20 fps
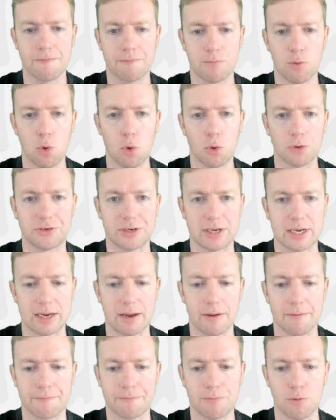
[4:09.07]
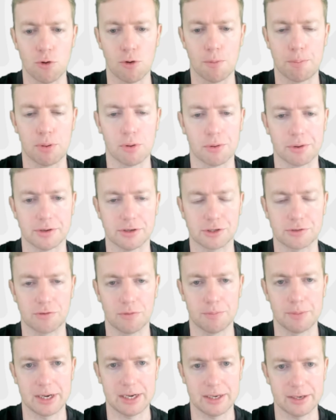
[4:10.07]
44 points for
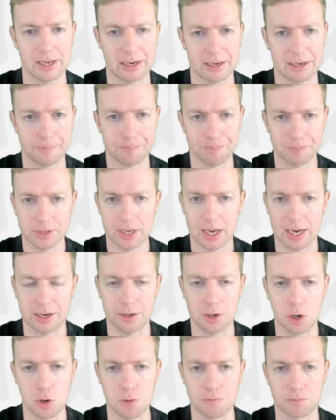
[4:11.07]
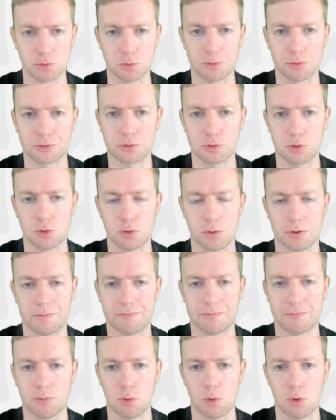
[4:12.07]
me there in an overall score of
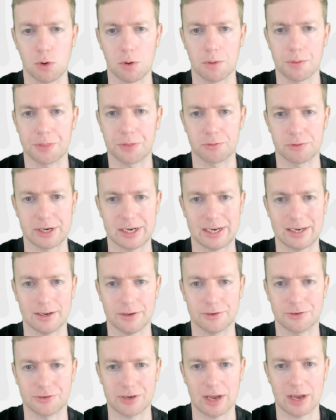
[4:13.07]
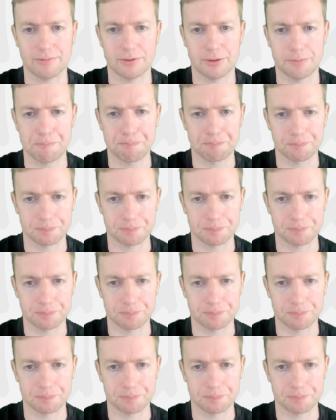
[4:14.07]
437.